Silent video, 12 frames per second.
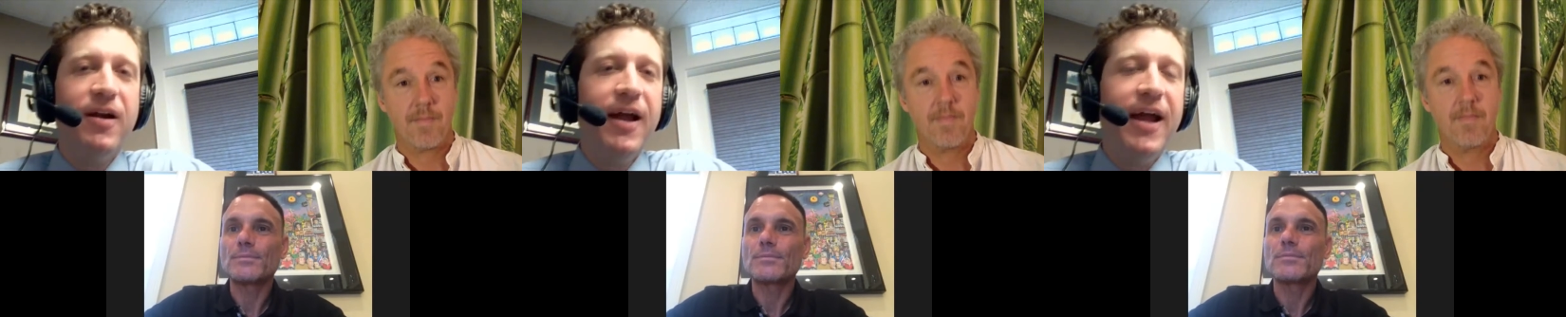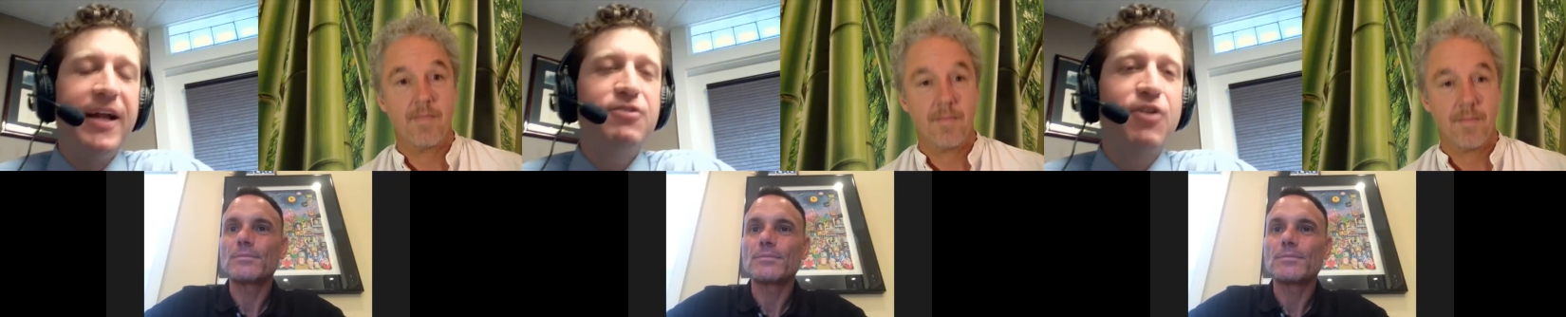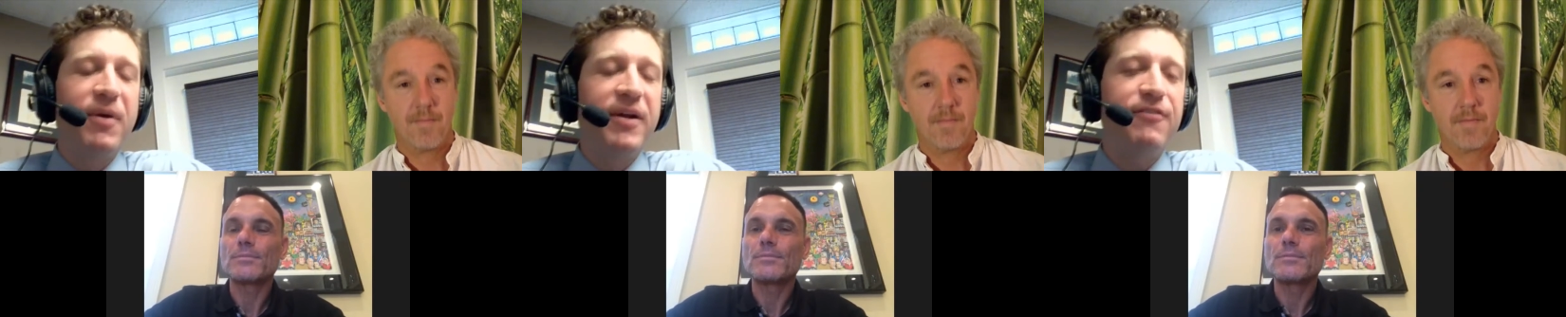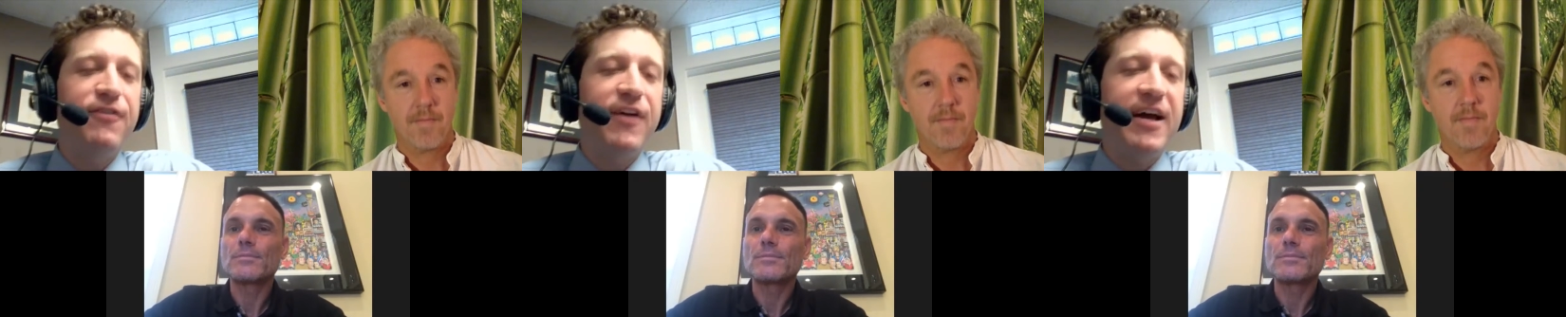Speaker 1: and growing a
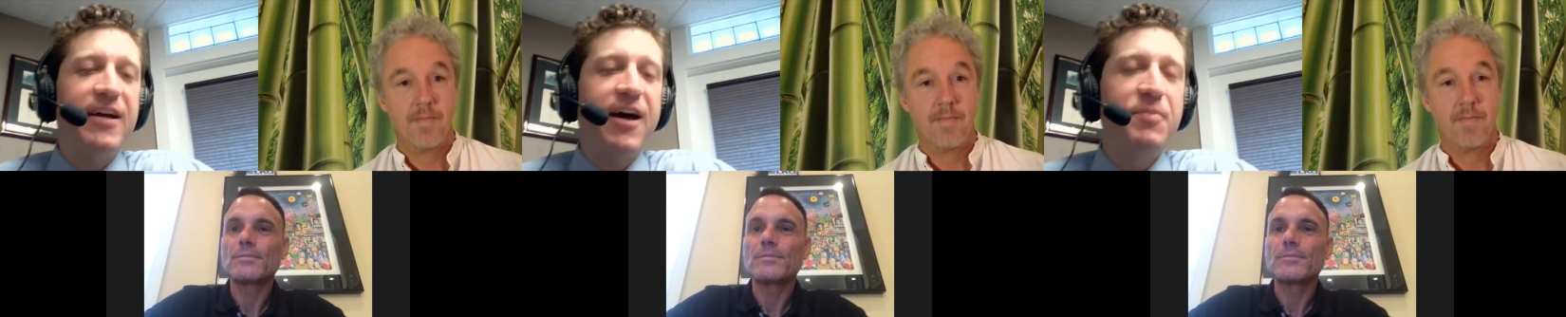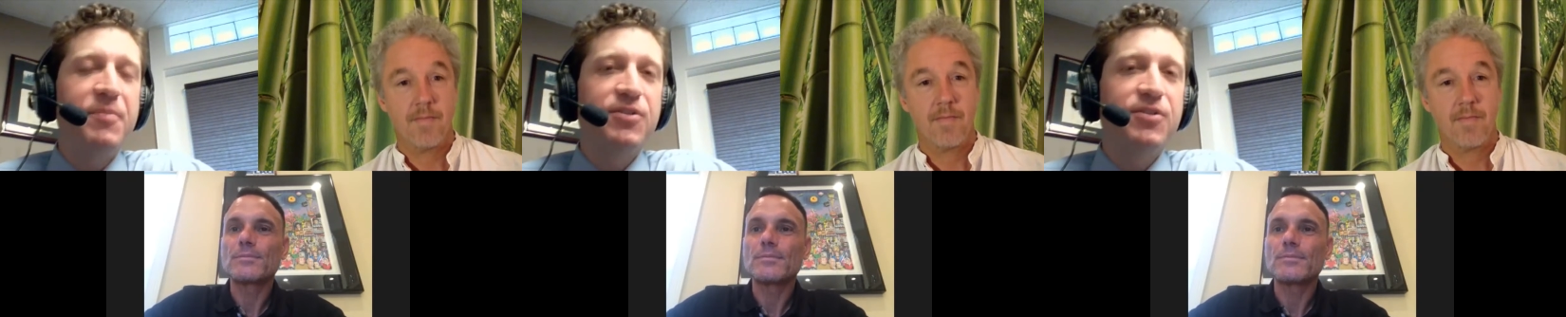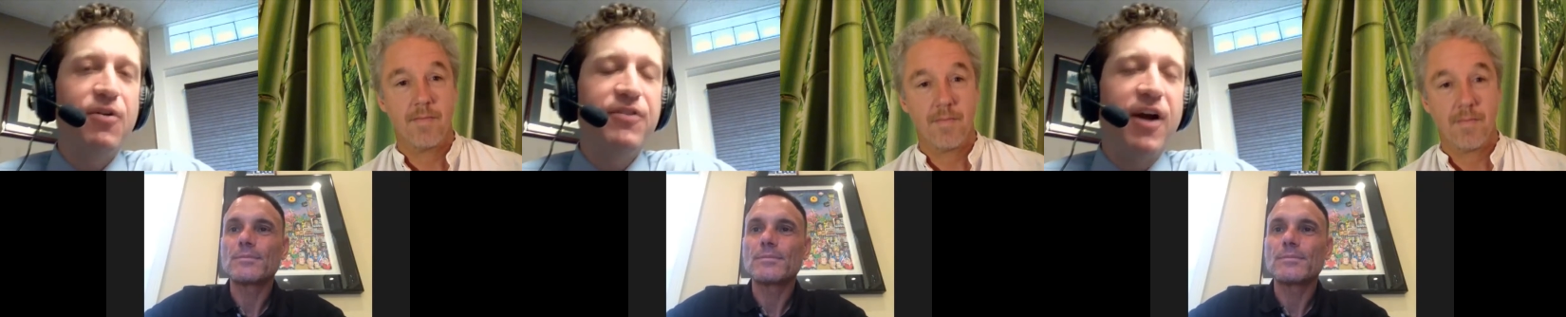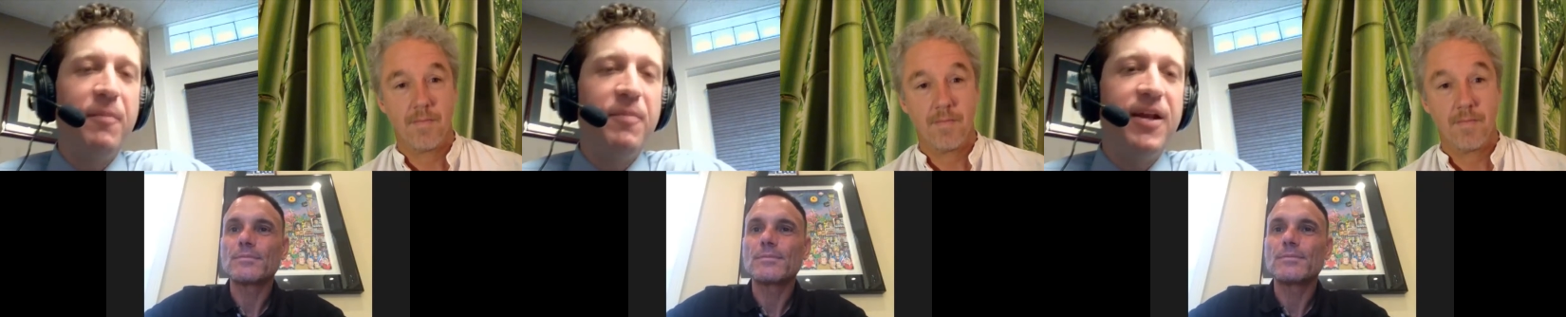fat hyper growth
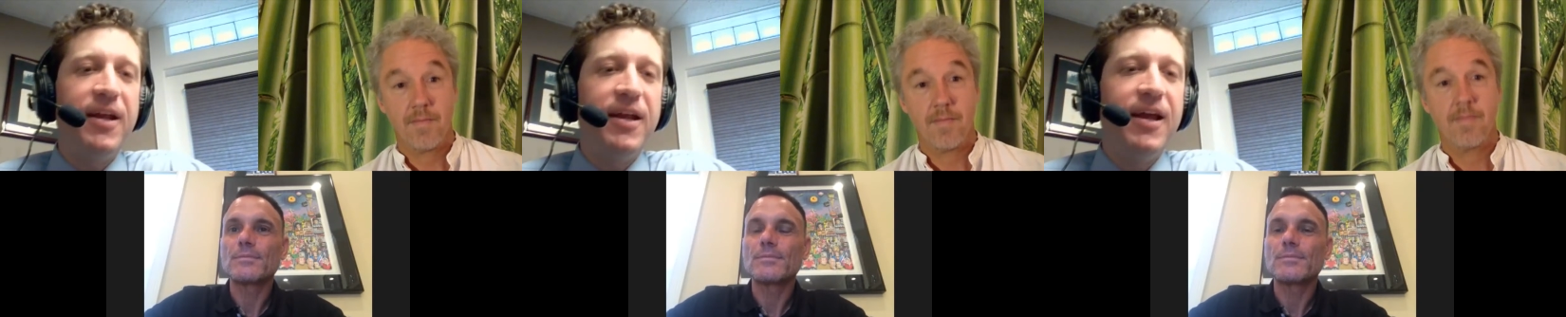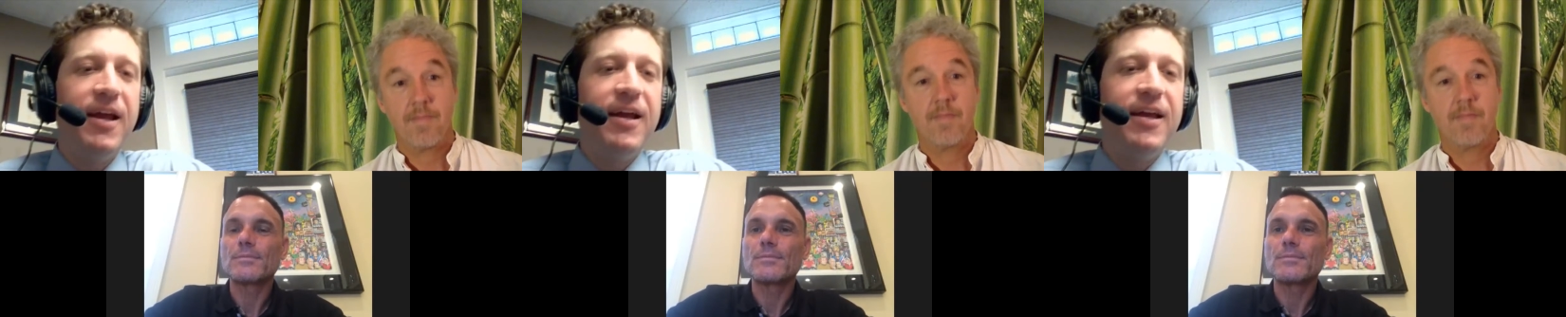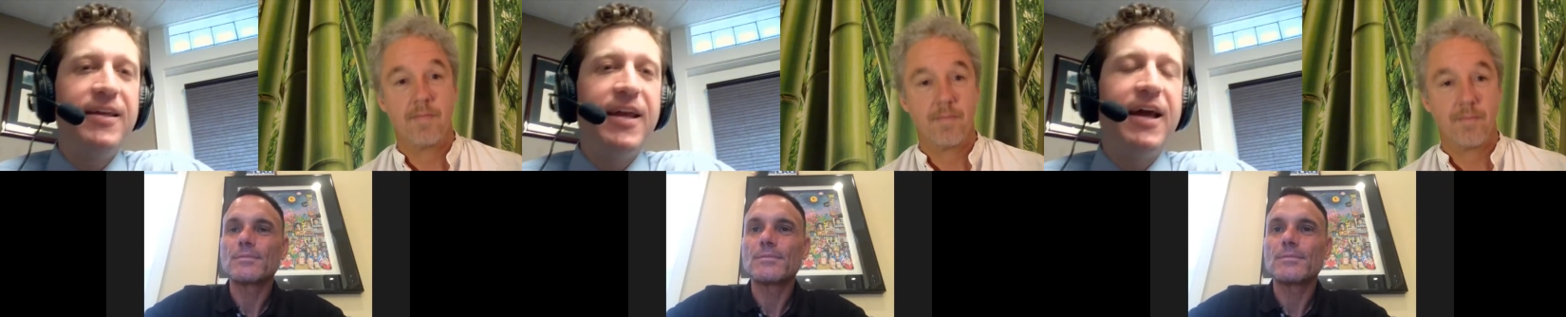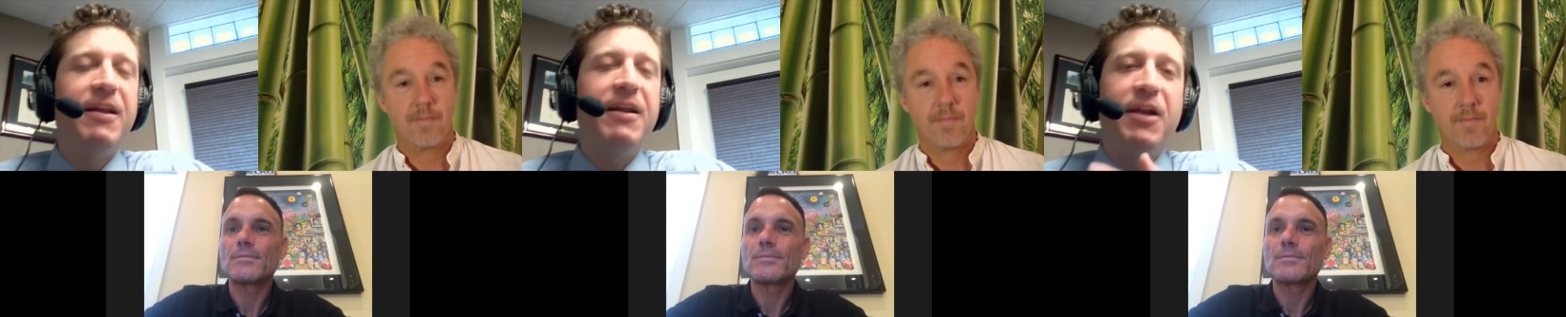company. Yet,
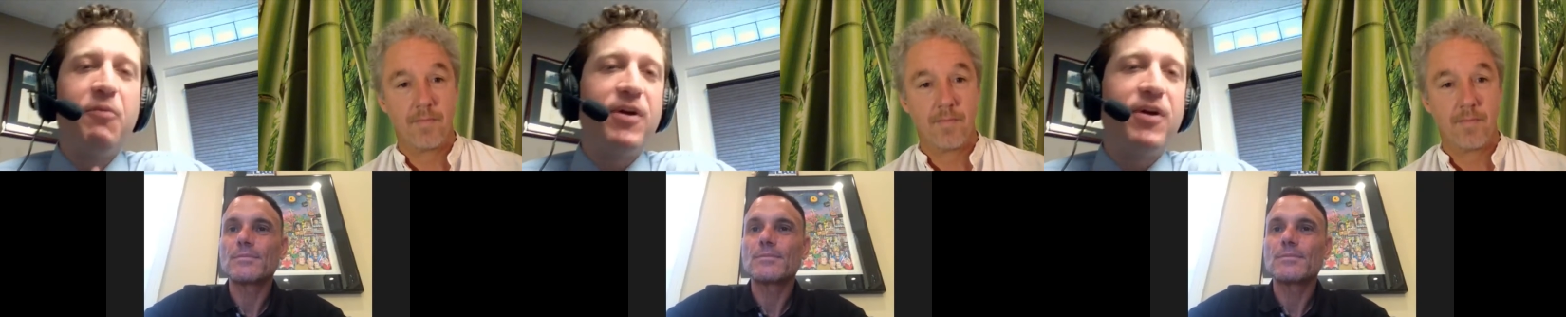in one